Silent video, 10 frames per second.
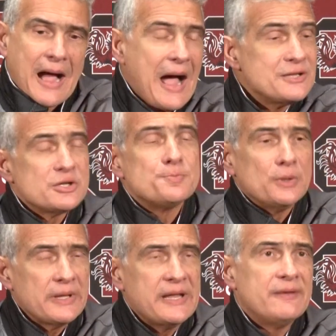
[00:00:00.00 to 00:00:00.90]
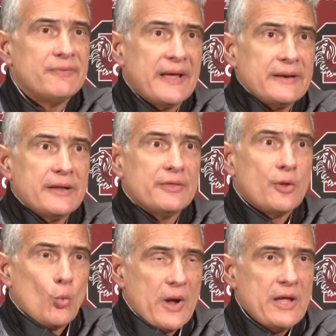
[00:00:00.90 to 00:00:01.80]
I just believe that
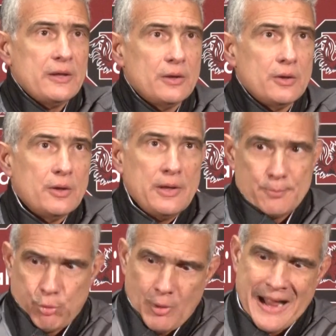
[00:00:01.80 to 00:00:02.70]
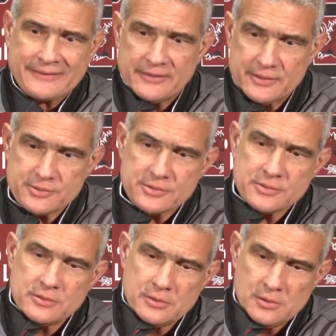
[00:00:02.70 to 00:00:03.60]
the way in
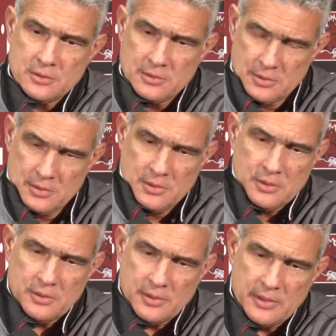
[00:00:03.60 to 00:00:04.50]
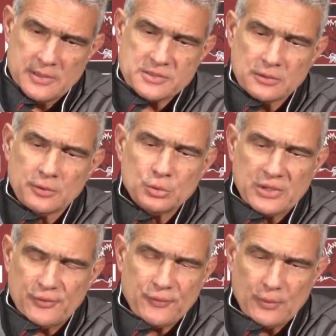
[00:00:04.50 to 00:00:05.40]
practice, it's a little
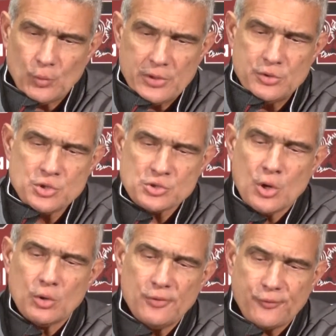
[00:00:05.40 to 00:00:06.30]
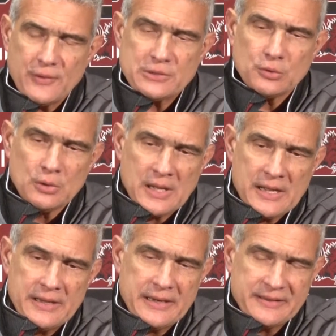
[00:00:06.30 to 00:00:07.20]
different. When you just go to the free throw
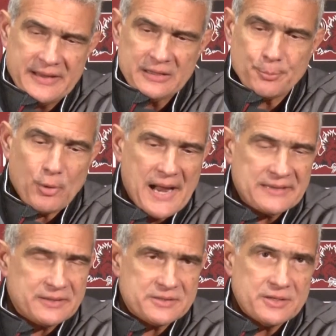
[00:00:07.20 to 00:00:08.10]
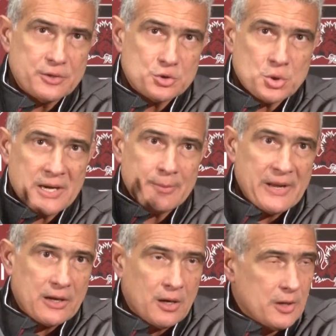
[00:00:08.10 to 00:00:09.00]
line at the end of practice and you're trying to
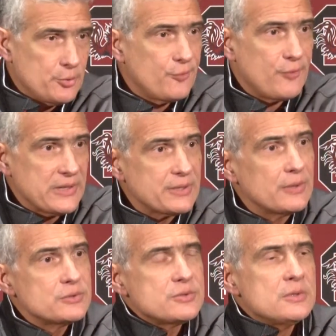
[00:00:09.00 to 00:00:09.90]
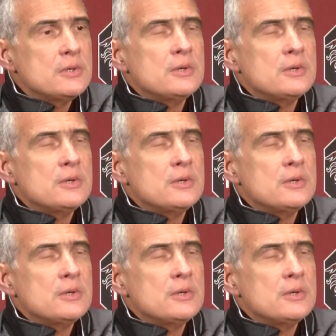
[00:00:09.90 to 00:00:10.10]
make 100 free throws,